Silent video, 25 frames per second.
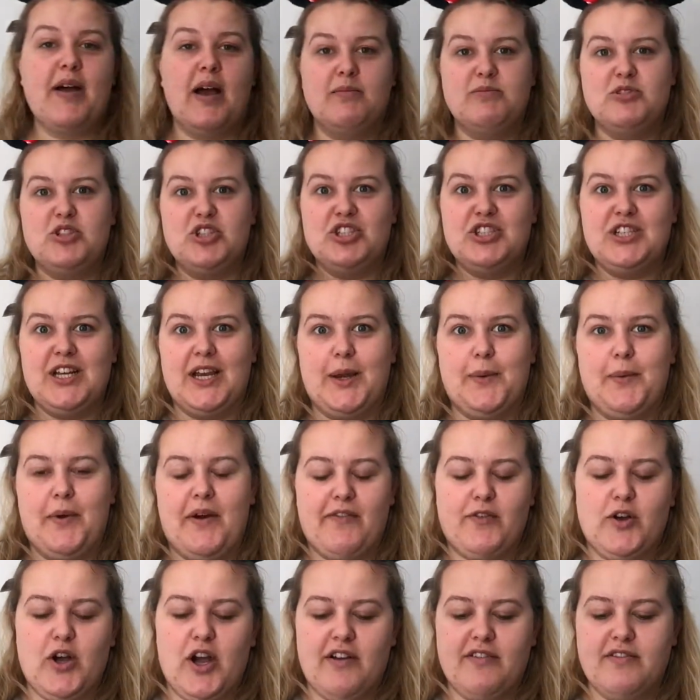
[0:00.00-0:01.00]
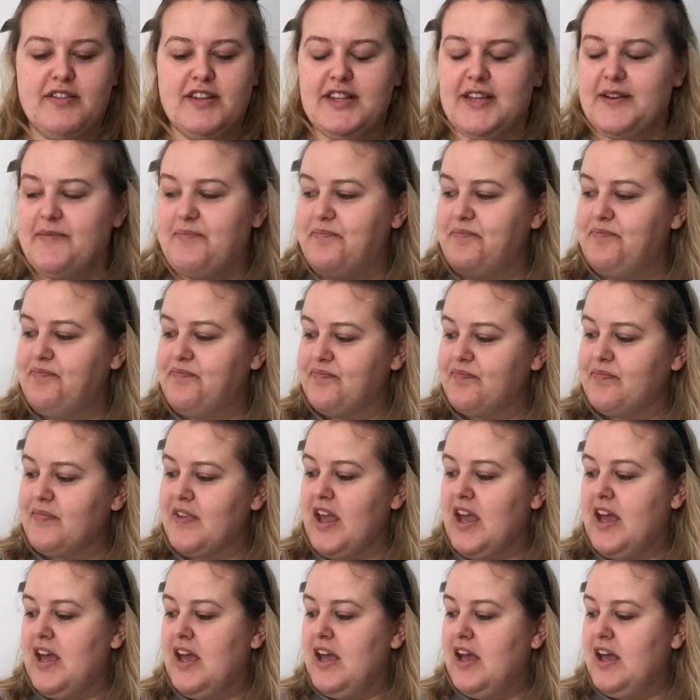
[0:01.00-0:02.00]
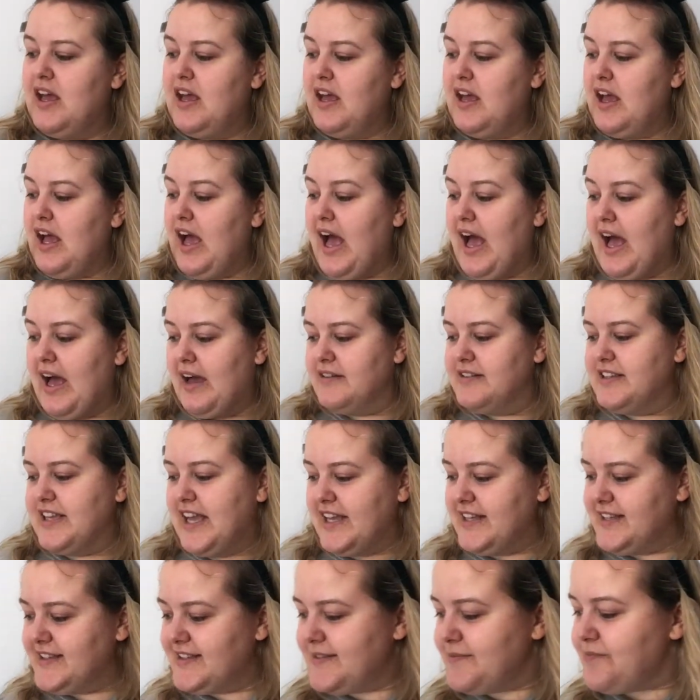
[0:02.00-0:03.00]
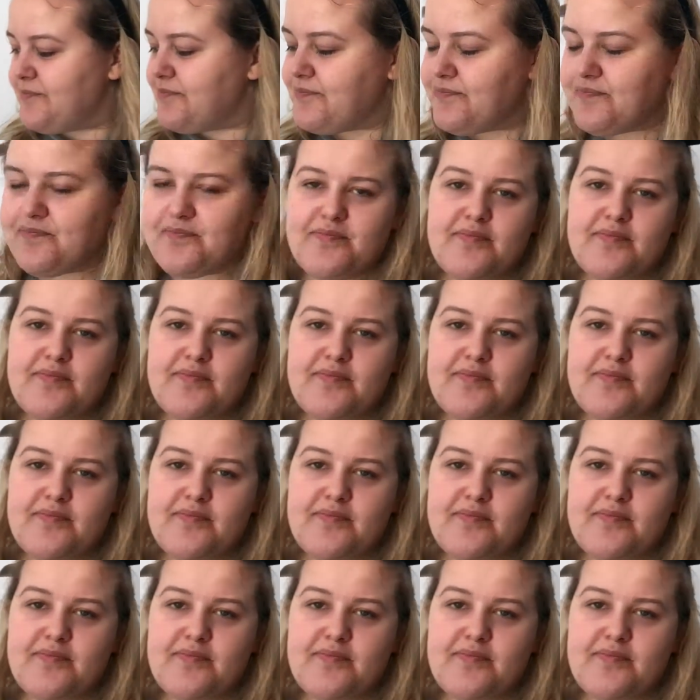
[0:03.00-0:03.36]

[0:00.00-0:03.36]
just checking where I've got everything. Yes,